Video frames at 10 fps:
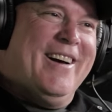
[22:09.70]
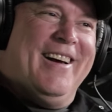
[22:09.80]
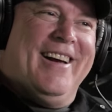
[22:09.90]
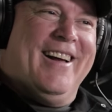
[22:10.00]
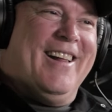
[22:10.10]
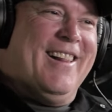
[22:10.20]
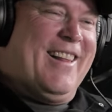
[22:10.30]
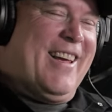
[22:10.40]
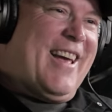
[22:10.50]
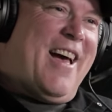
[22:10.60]
Oh yeah.
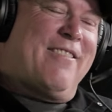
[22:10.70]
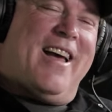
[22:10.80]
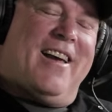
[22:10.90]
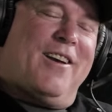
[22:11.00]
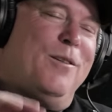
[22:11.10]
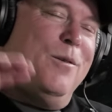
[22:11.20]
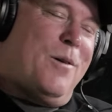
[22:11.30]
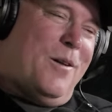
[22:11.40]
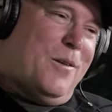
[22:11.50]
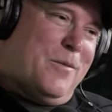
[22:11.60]
Like, I've got
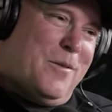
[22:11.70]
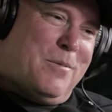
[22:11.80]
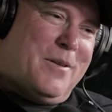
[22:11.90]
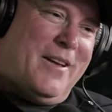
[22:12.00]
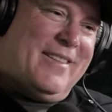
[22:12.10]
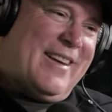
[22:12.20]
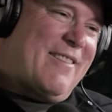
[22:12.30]
glue all over the place.